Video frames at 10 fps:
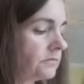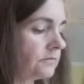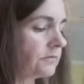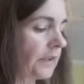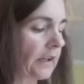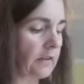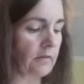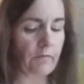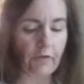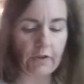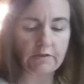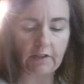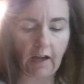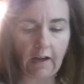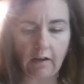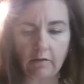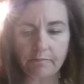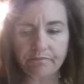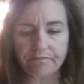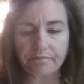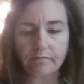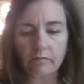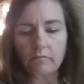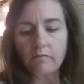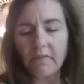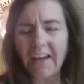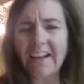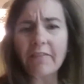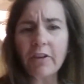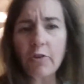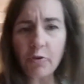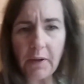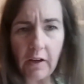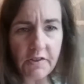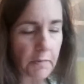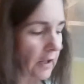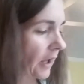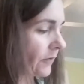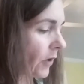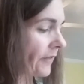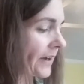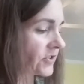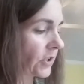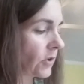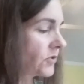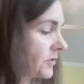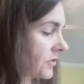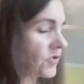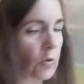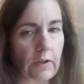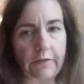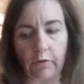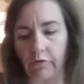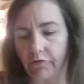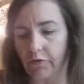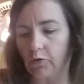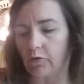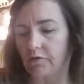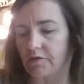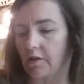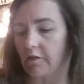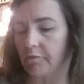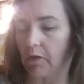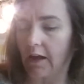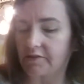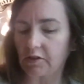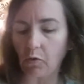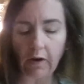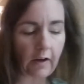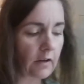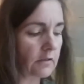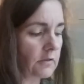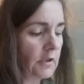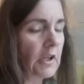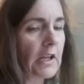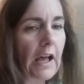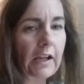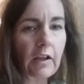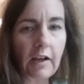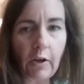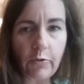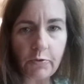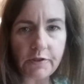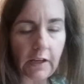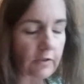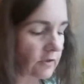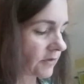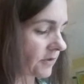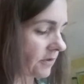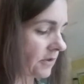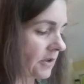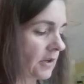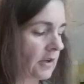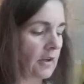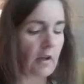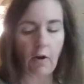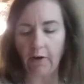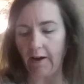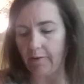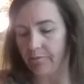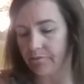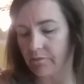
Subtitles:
needing them for Japan. And I've gone through periods in my life where I've actually used them to store leftover food instead of plasticware. I go through stages. Okay.